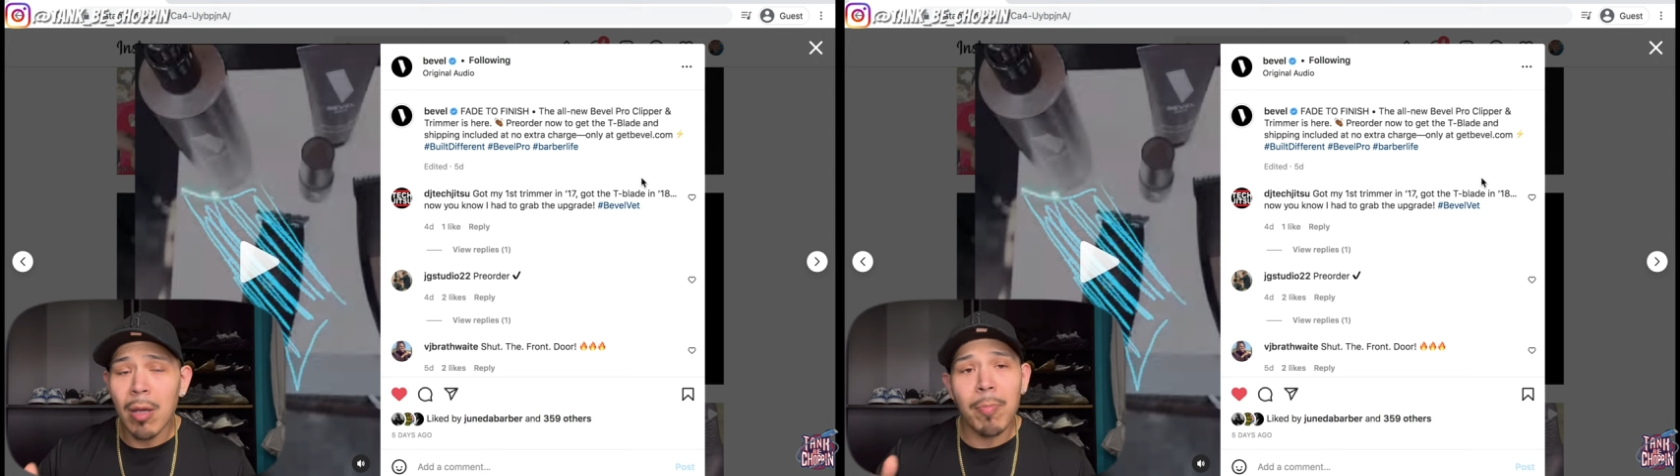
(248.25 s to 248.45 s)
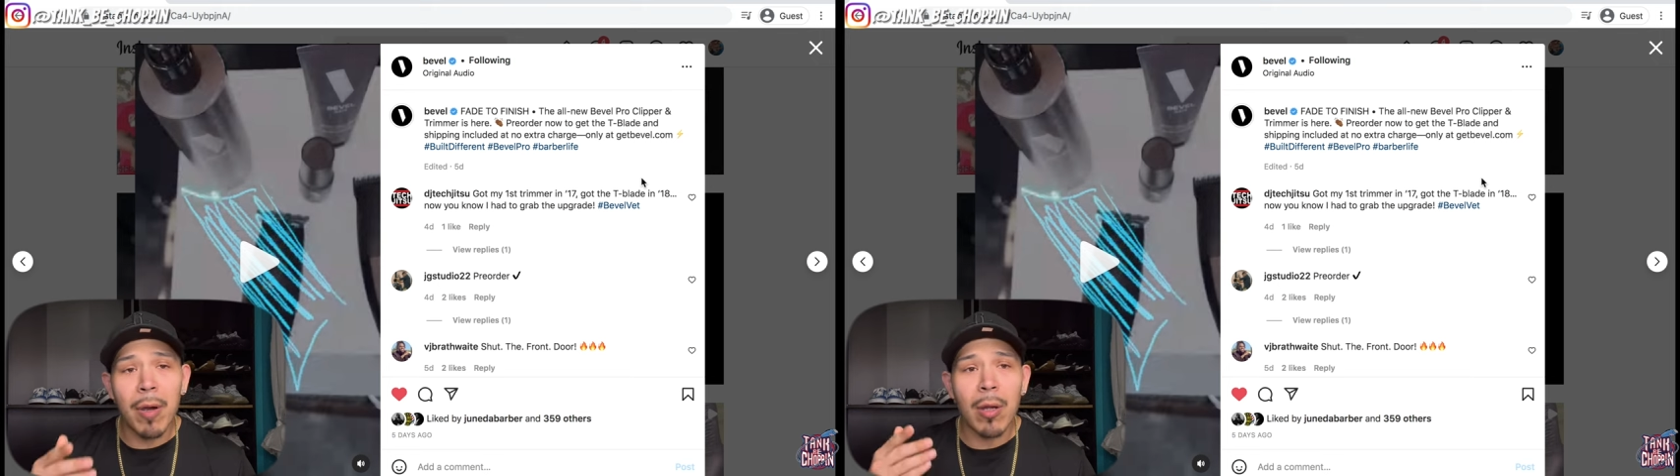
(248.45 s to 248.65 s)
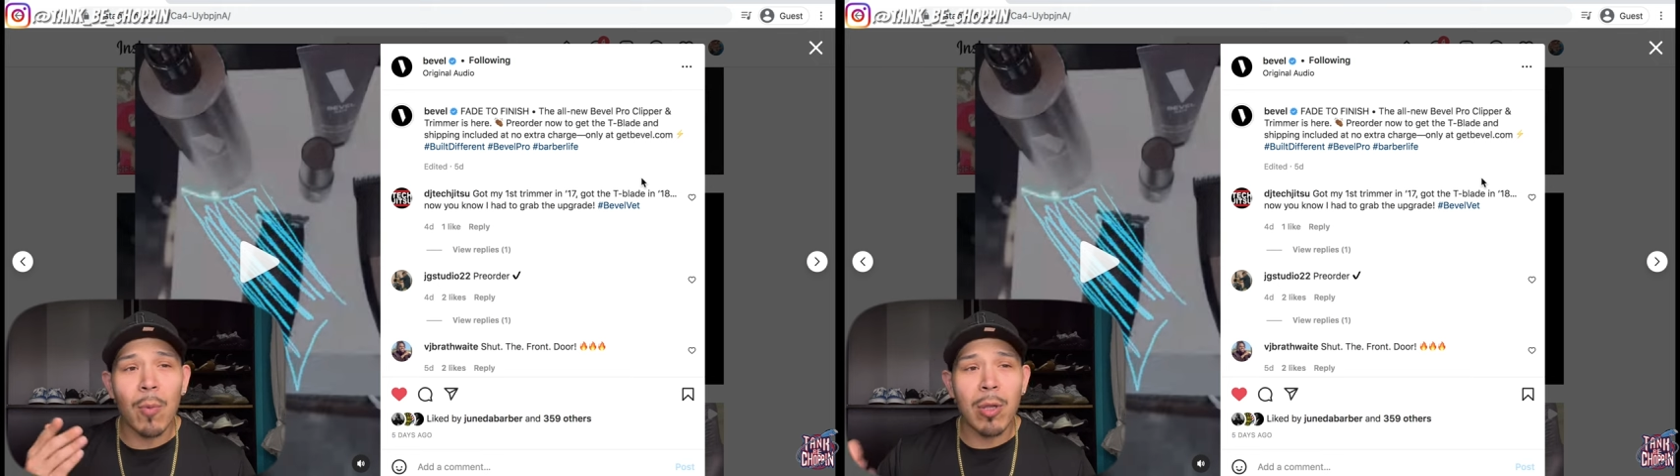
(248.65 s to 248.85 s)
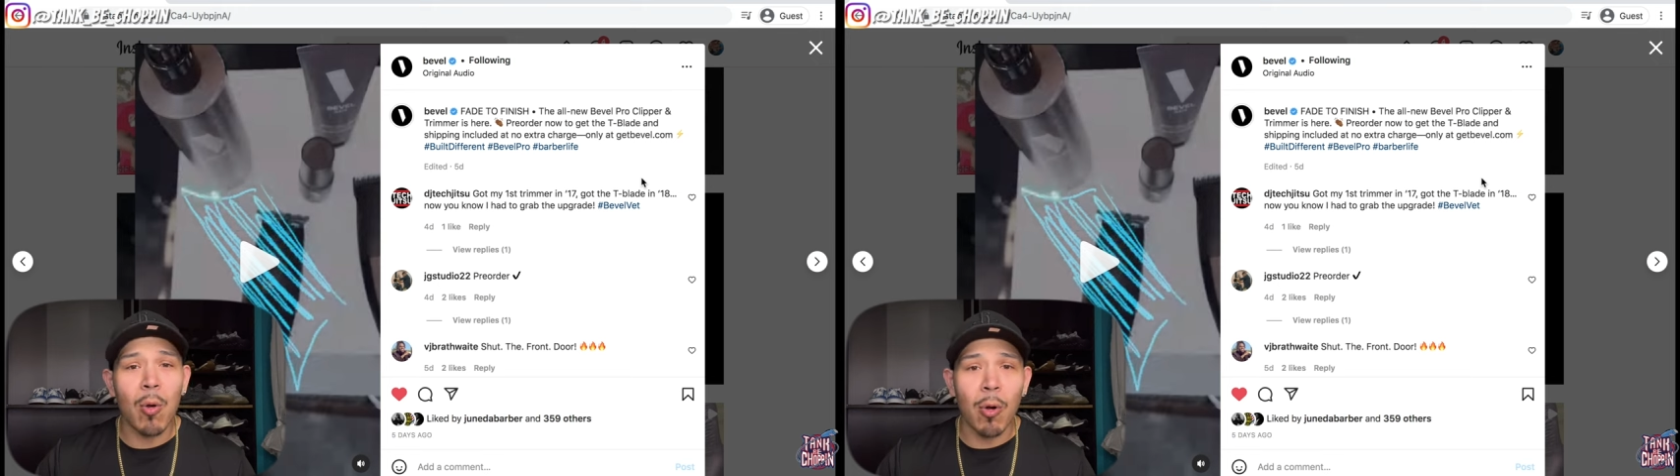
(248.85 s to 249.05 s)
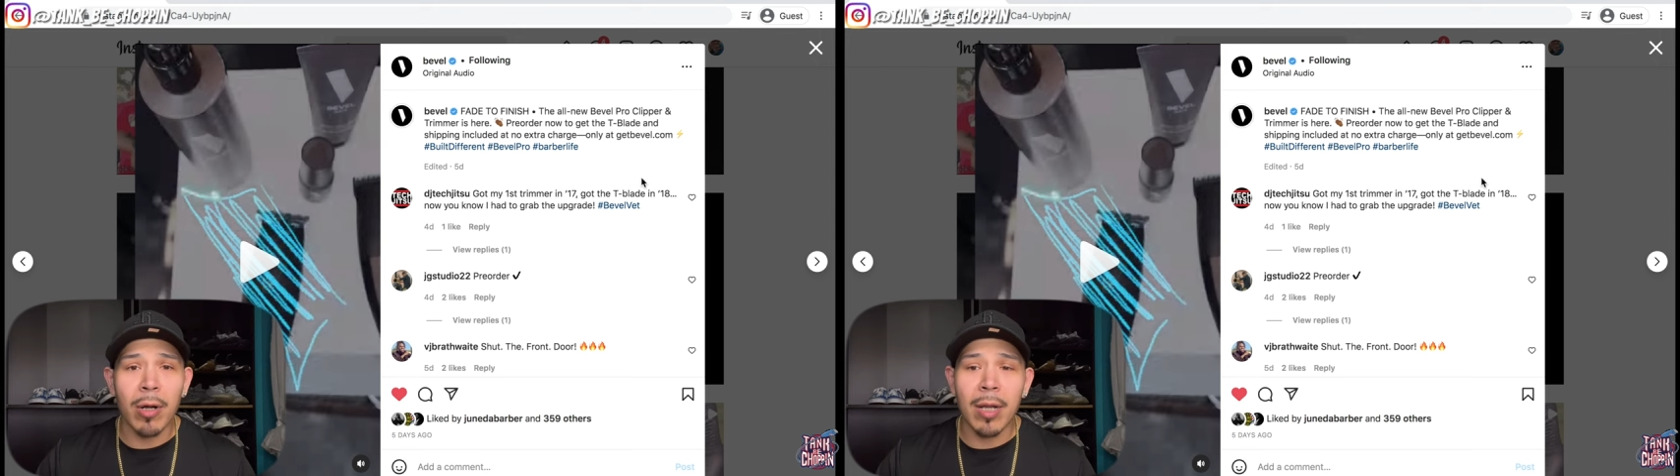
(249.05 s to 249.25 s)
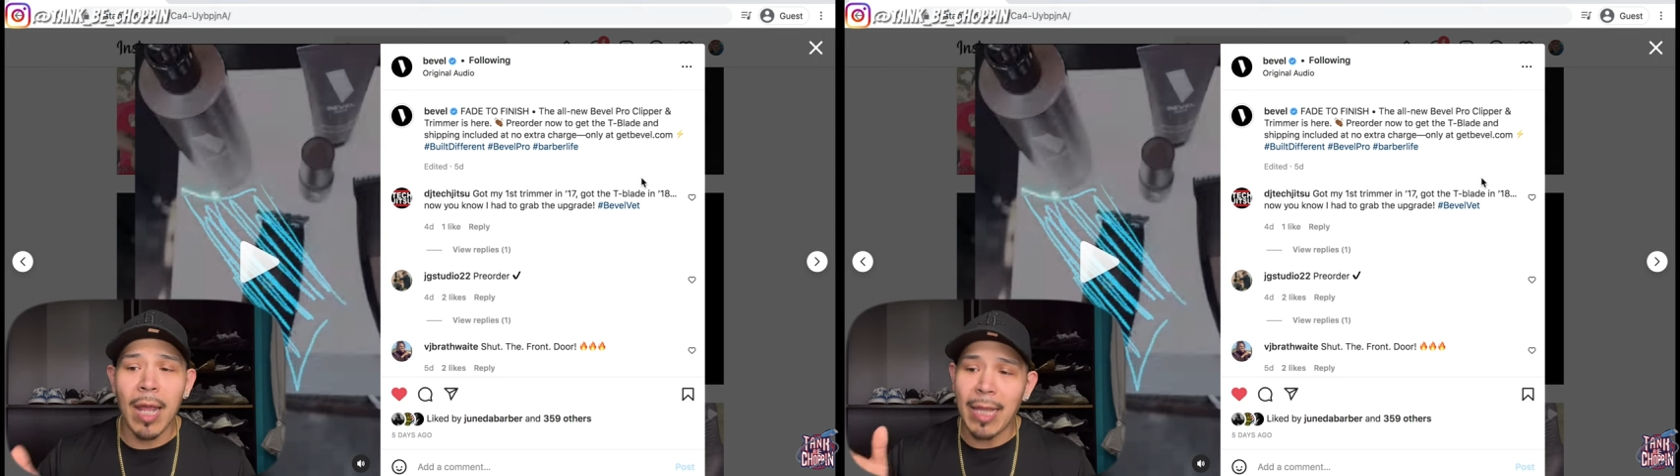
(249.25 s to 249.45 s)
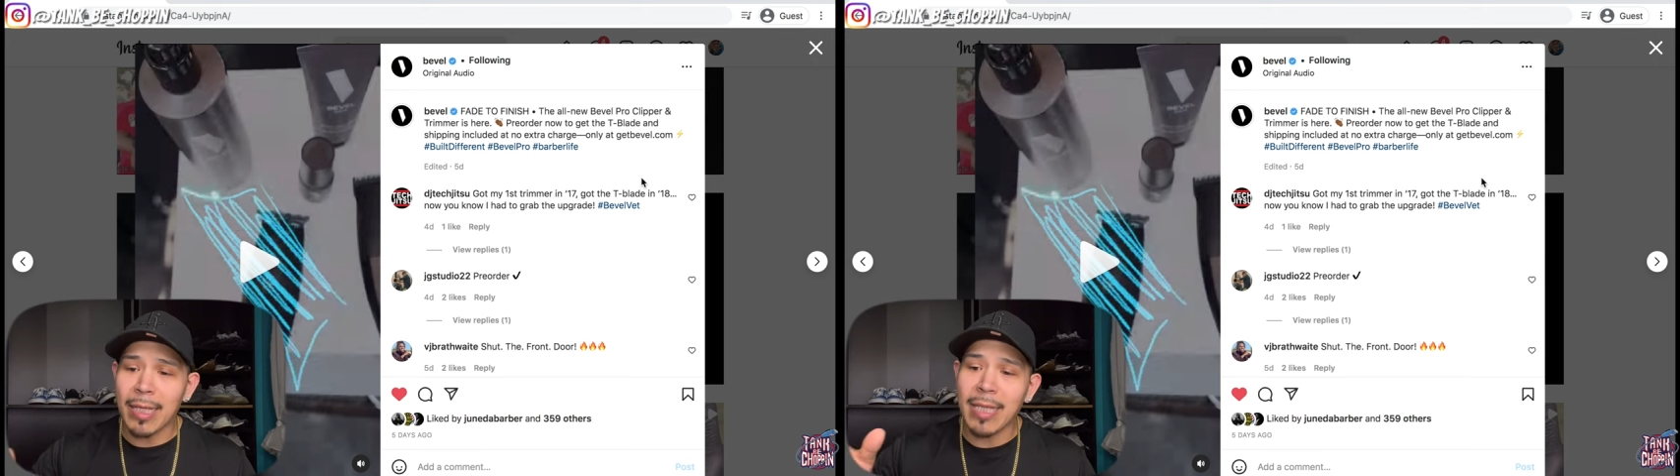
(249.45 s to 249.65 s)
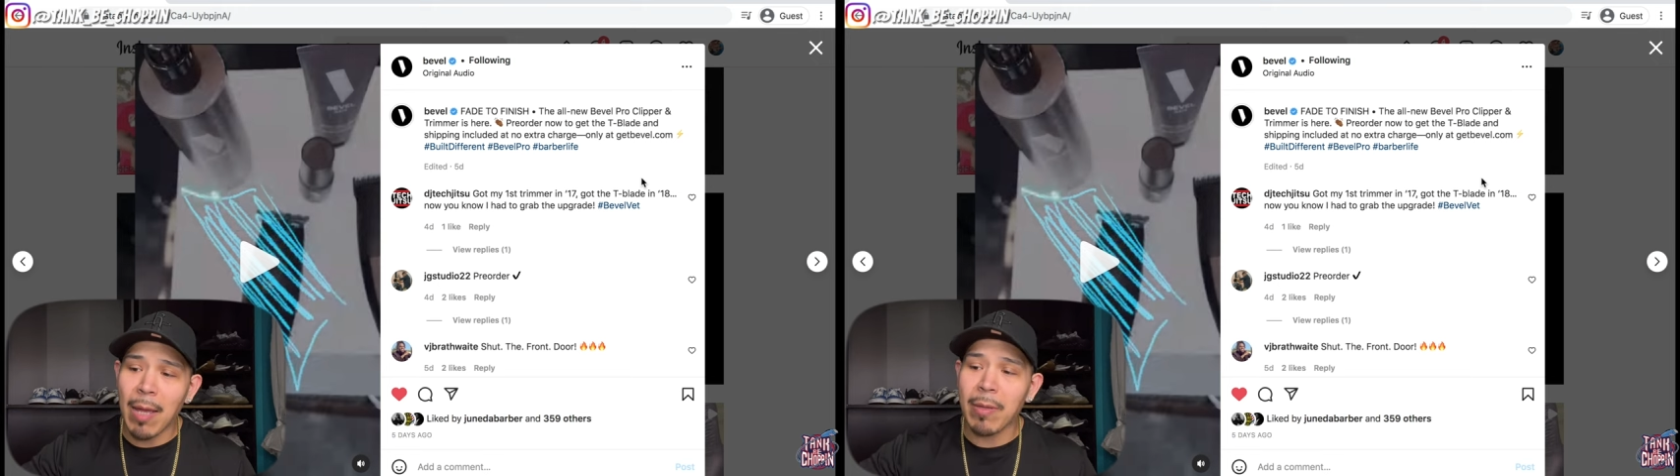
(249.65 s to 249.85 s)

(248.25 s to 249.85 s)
but when you ordered it at the time